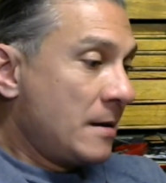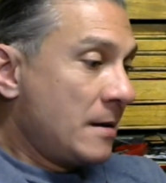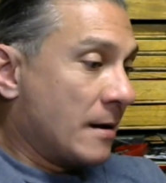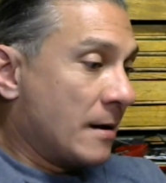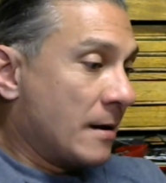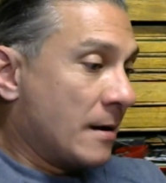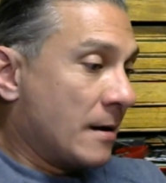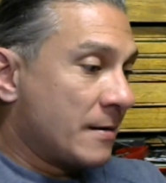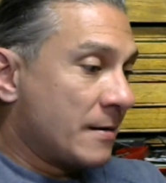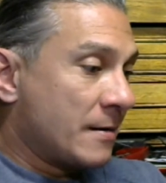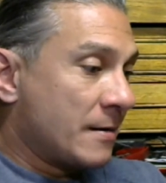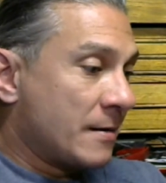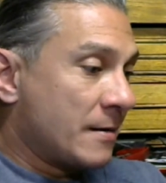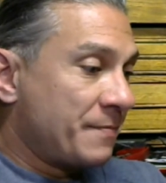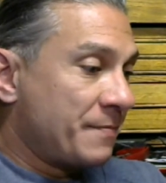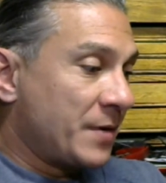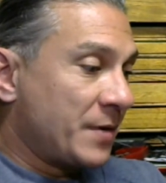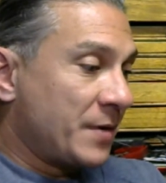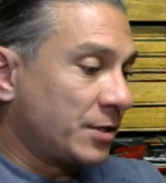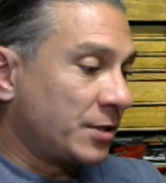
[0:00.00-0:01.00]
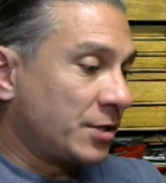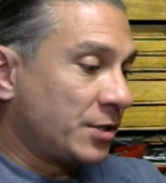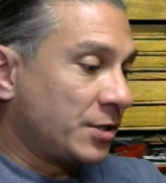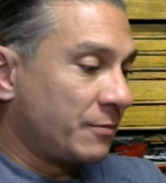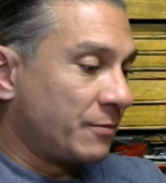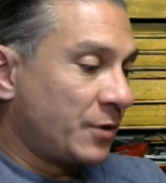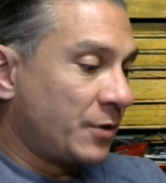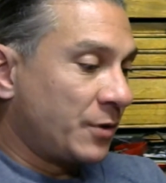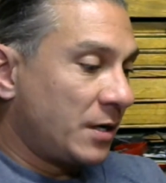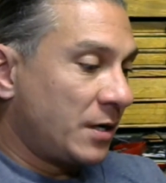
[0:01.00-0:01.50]
That's just
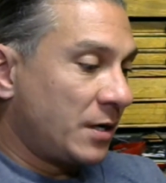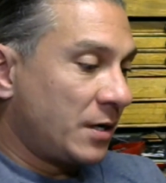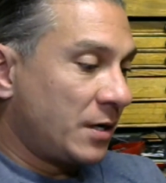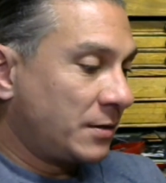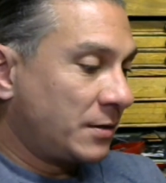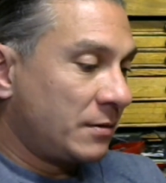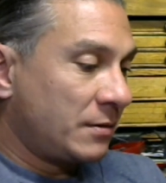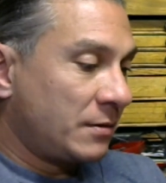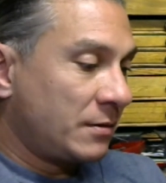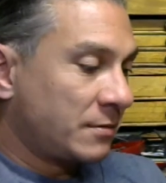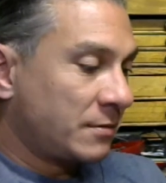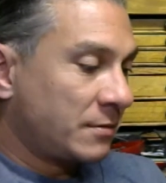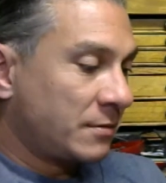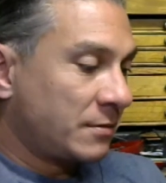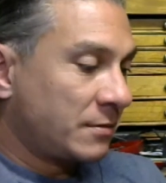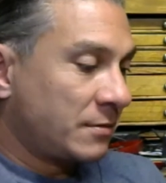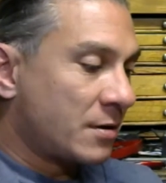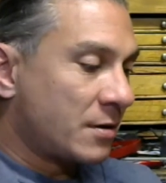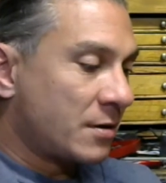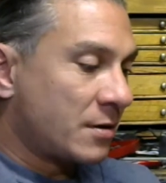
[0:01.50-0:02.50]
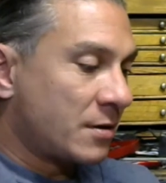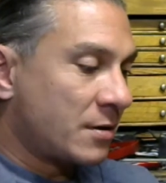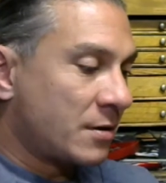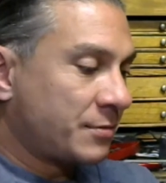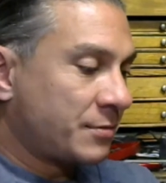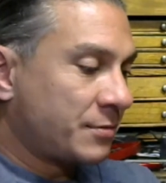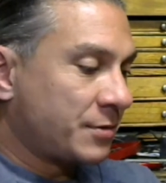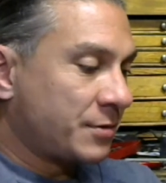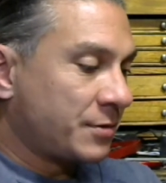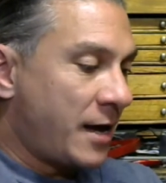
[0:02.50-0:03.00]
the way. That's just our
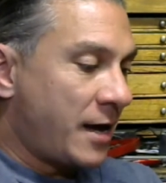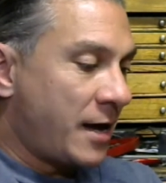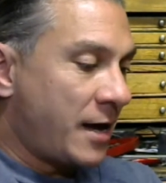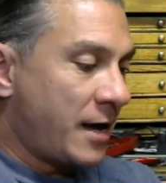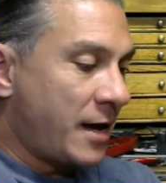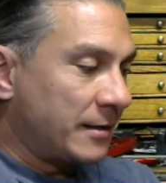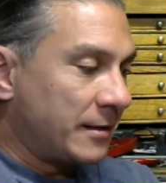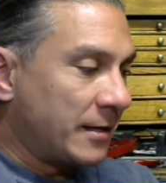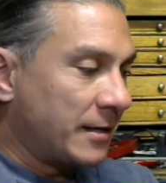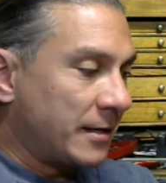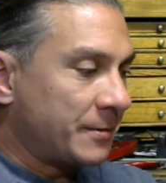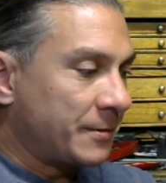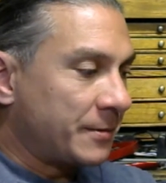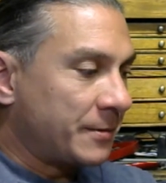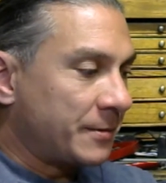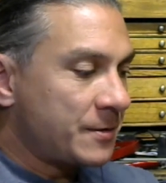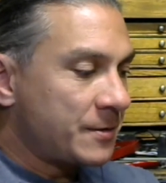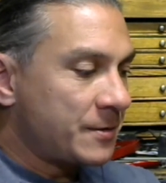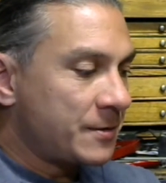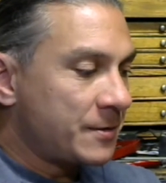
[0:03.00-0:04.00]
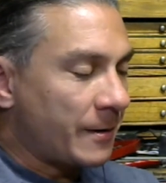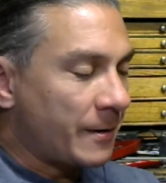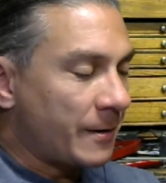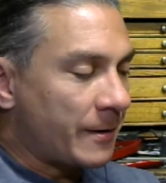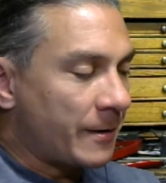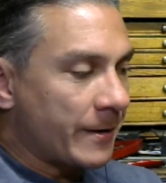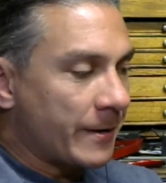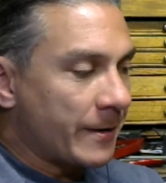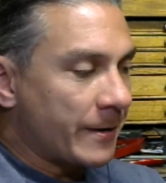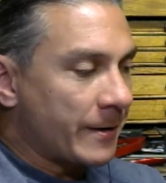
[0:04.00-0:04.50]
society nowadays.
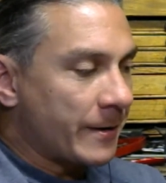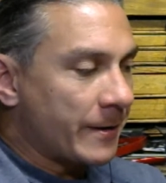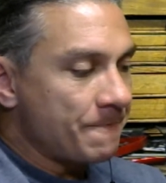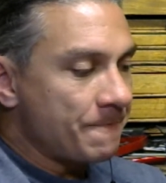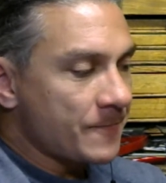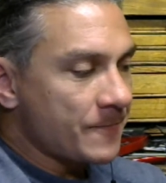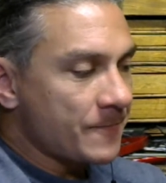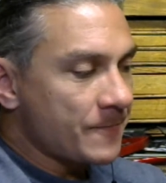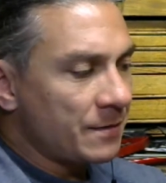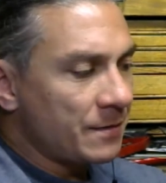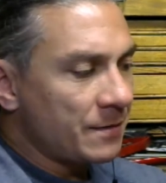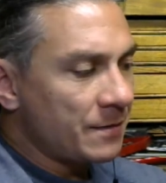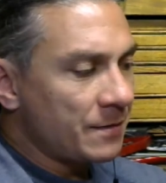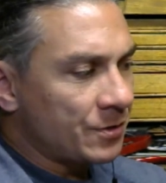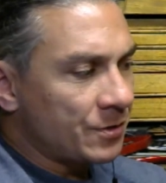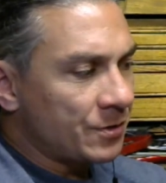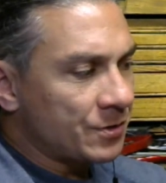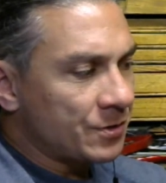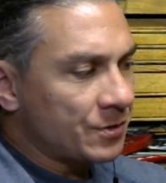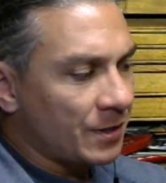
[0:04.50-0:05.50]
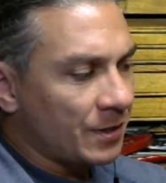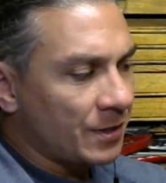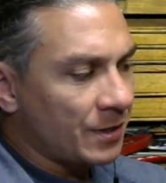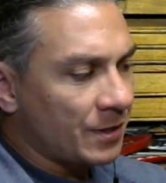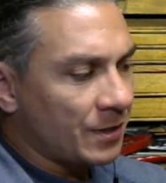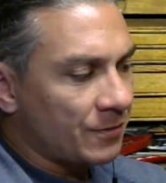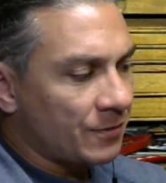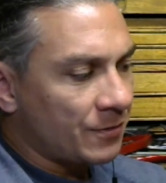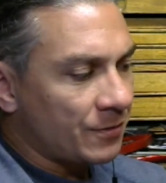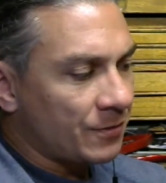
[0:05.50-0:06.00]
There's
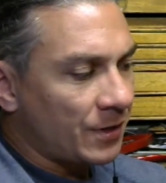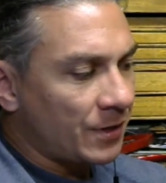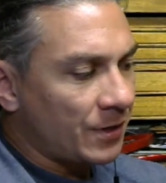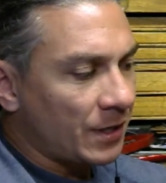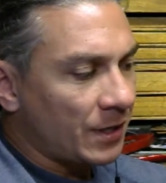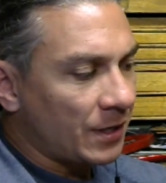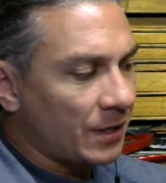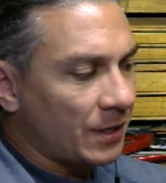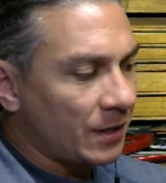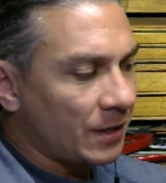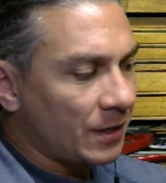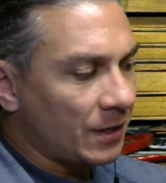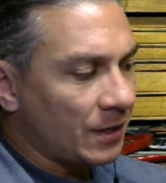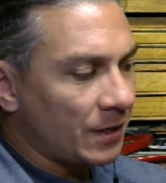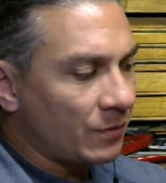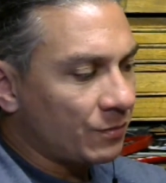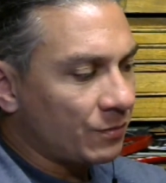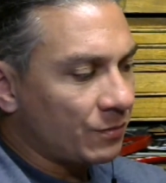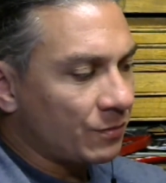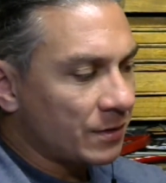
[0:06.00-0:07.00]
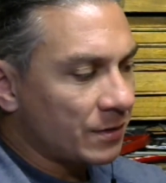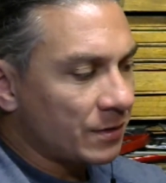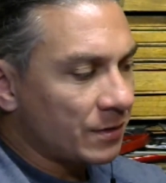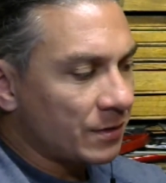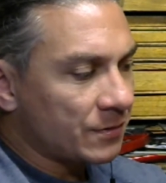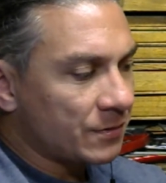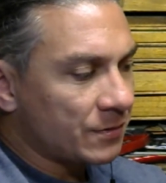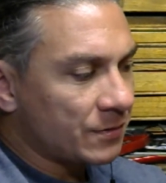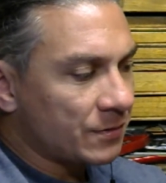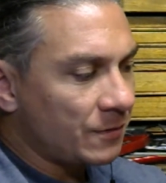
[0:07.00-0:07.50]
another thing. What was I going to
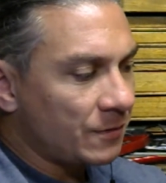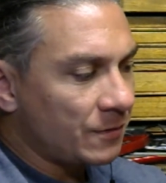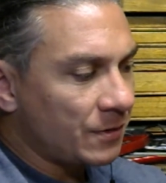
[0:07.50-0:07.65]
say?